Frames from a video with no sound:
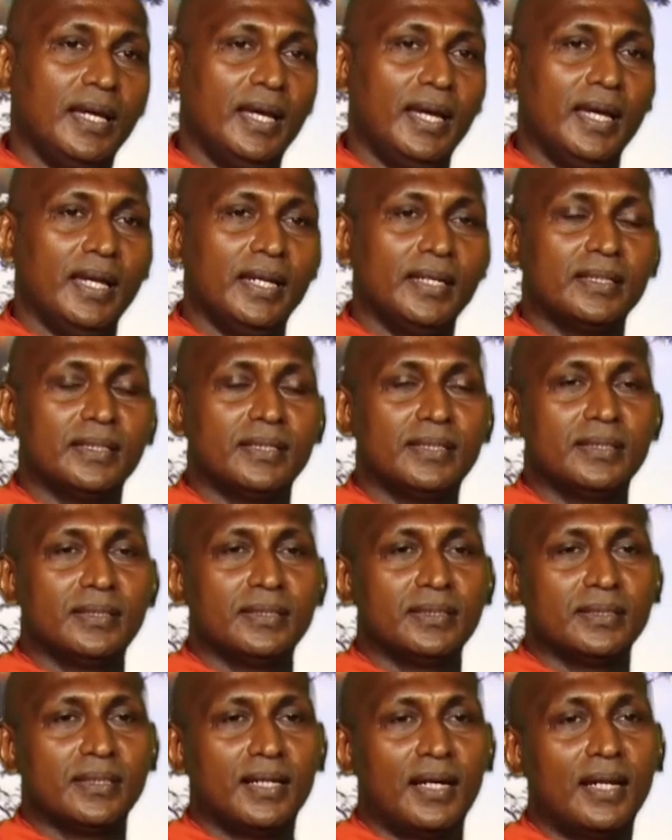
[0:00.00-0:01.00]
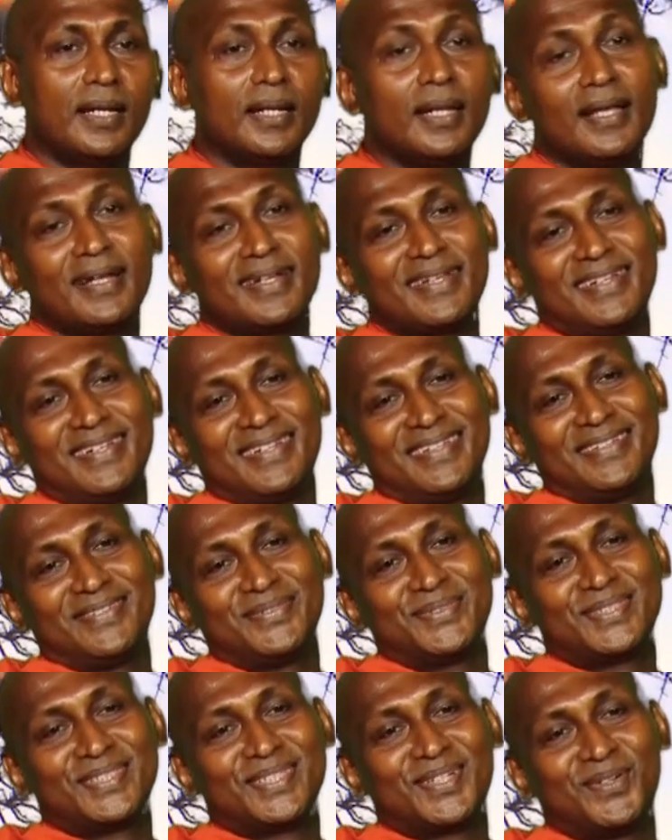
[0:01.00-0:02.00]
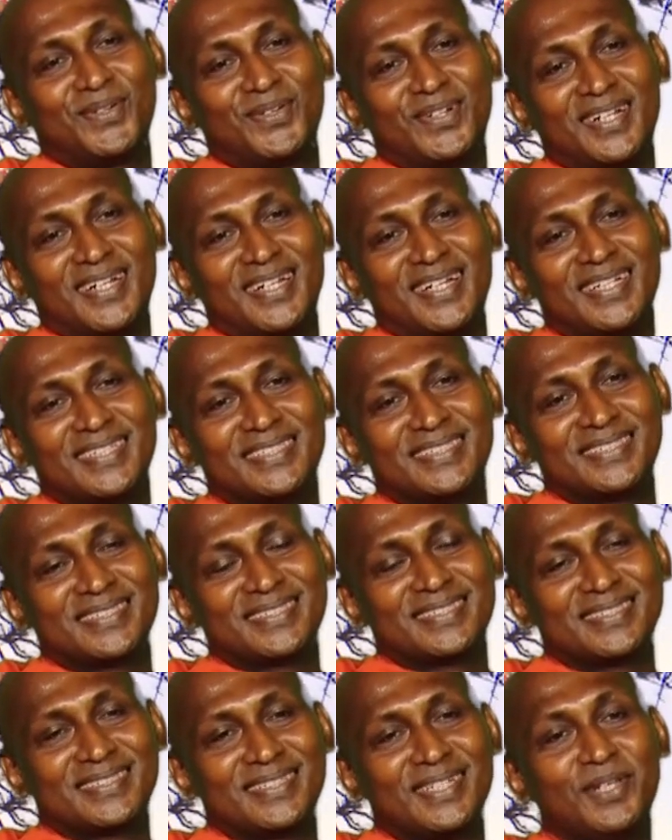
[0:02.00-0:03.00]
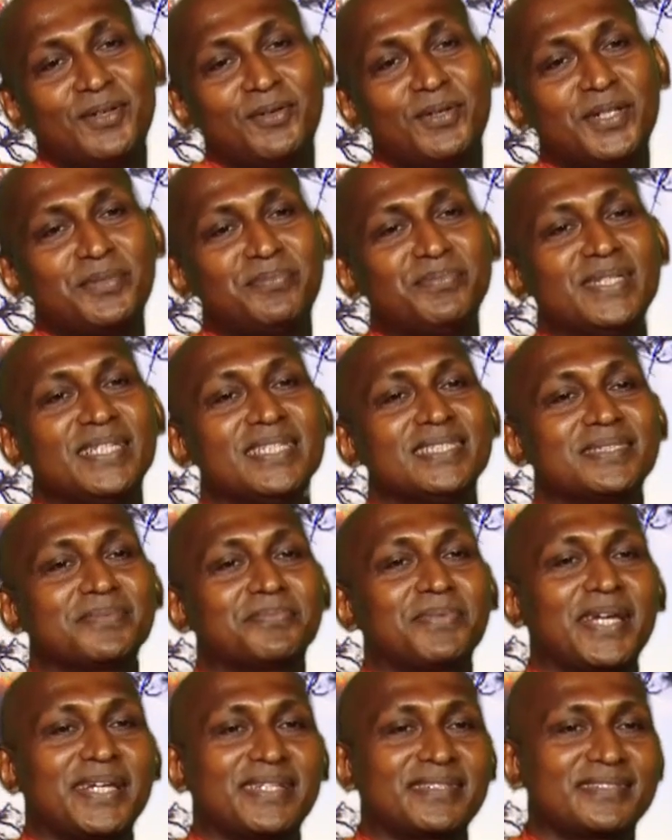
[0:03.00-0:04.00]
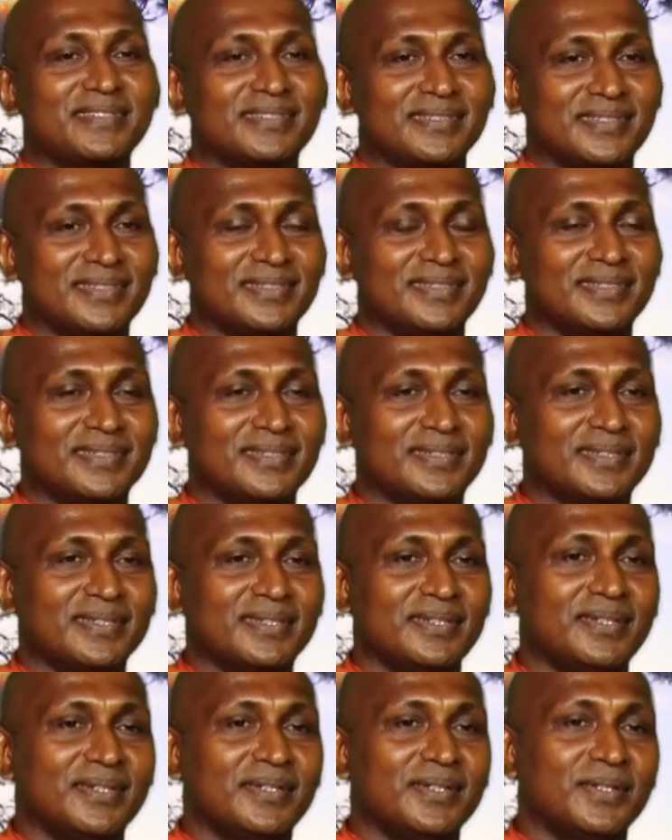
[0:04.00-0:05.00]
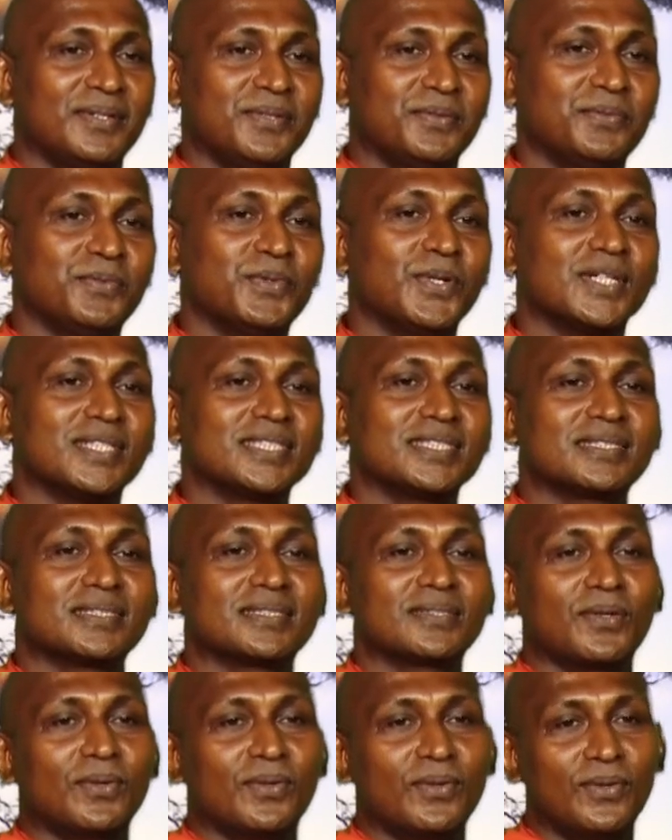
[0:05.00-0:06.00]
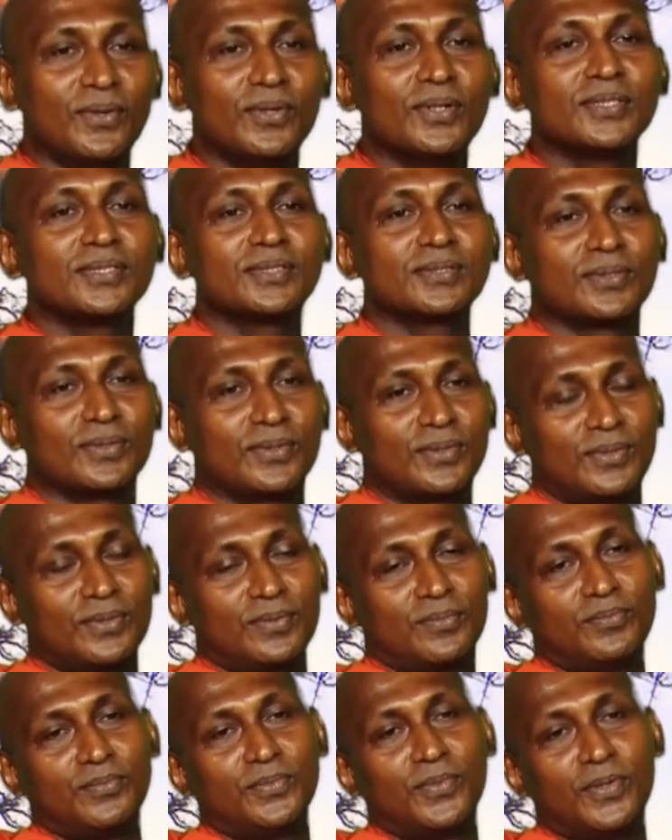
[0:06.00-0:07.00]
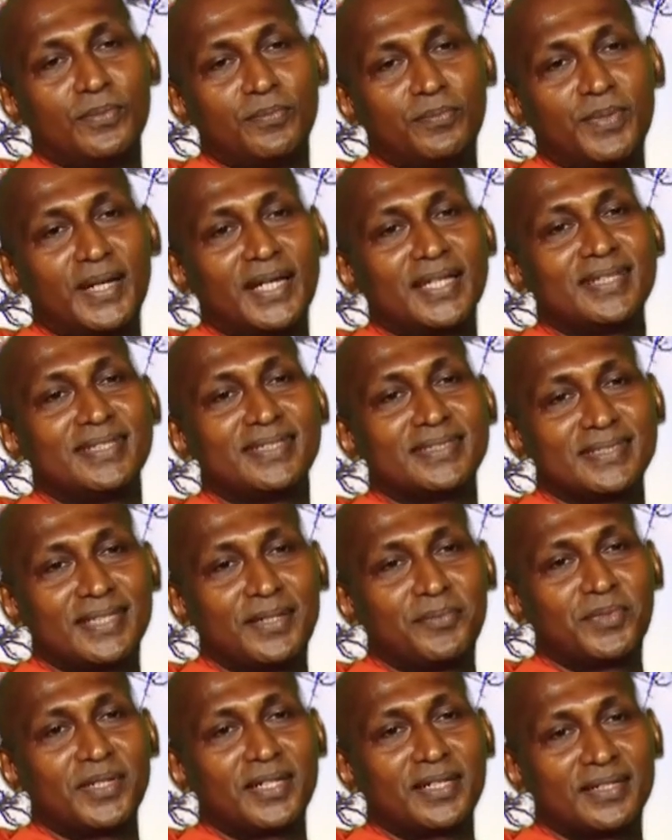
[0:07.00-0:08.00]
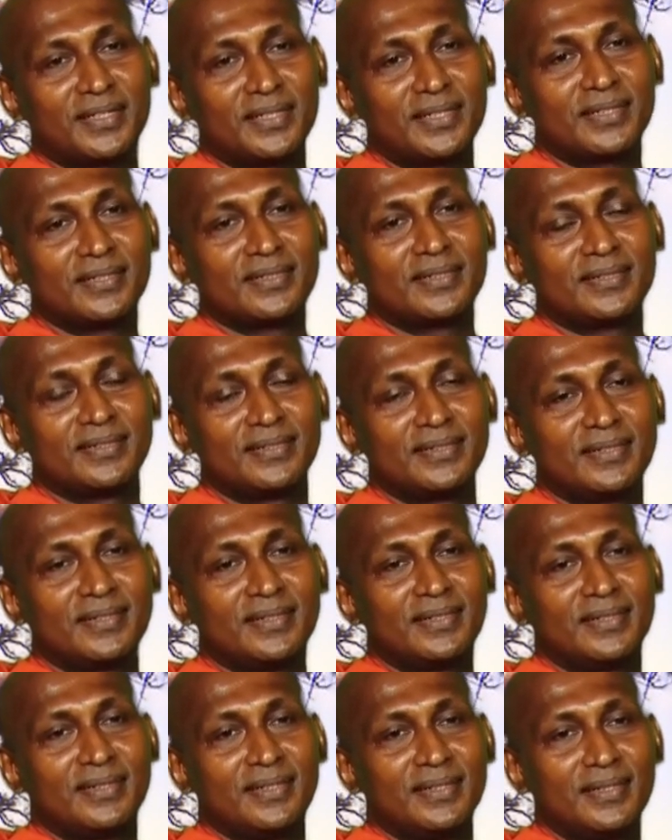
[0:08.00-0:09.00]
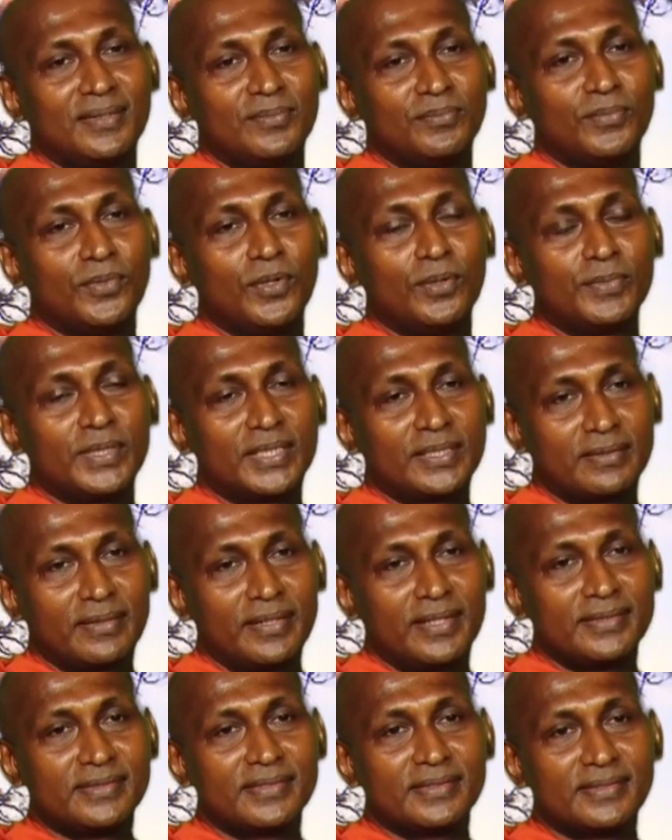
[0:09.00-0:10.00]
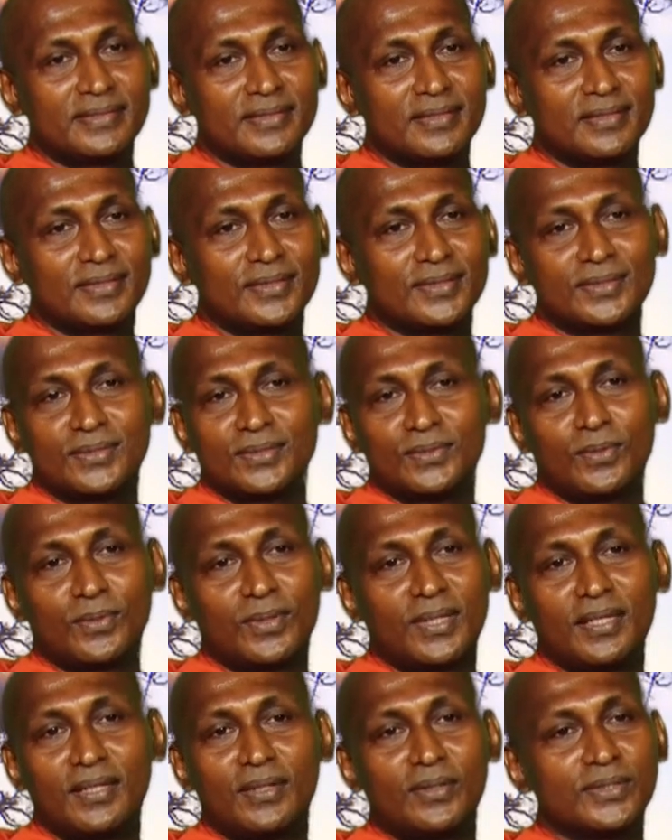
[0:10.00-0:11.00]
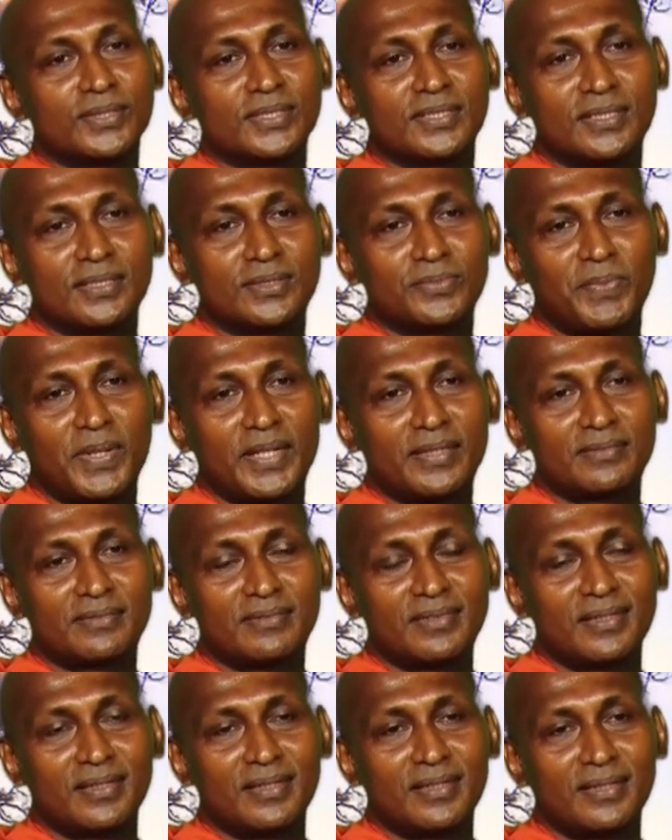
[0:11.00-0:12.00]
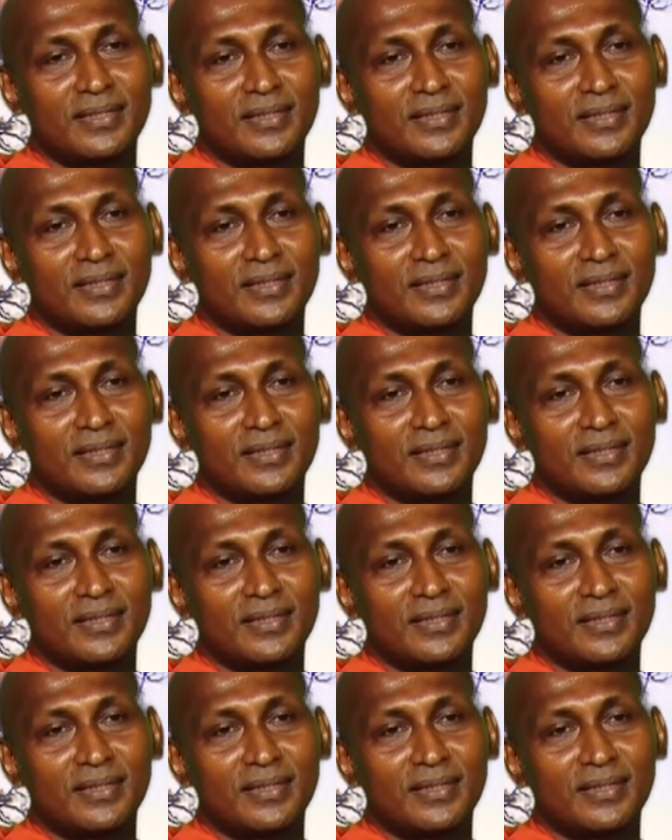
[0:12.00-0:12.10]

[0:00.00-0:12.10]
And unluckily, Mr. Honda's newly built factory was also bombed by these American bombing raids. So he lost his factory.